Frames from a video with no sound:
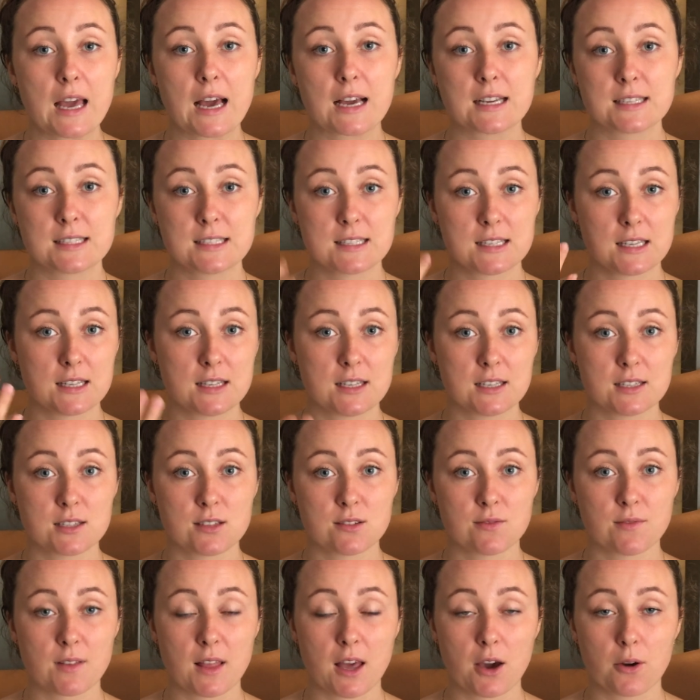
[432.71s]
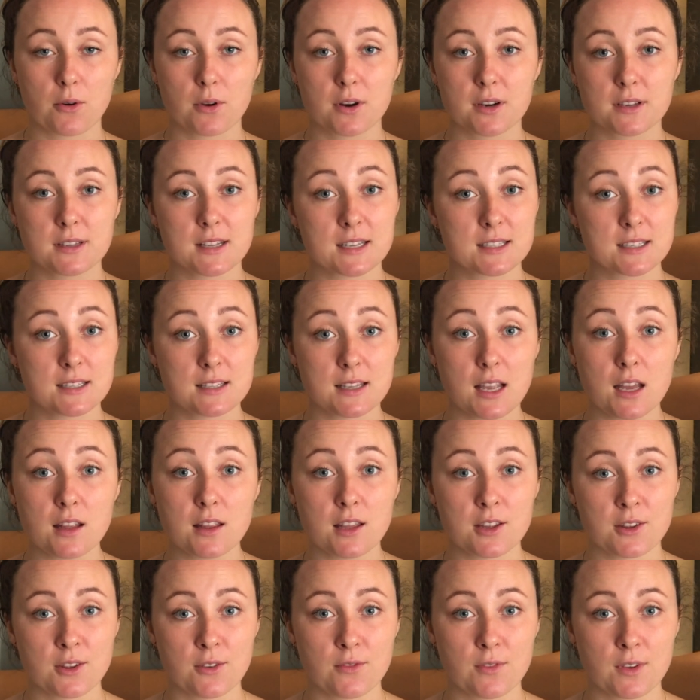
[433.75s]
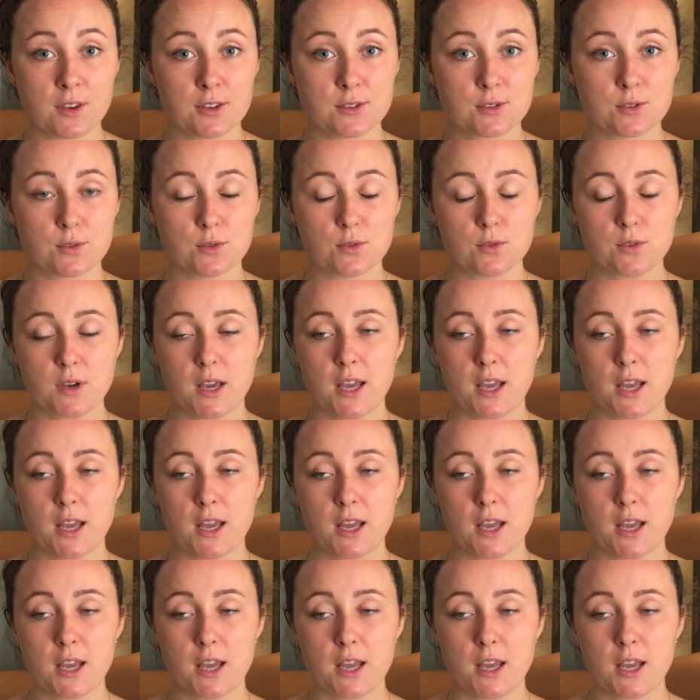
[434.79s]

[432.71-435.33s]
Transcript: I see this flower, does it tell anything to you?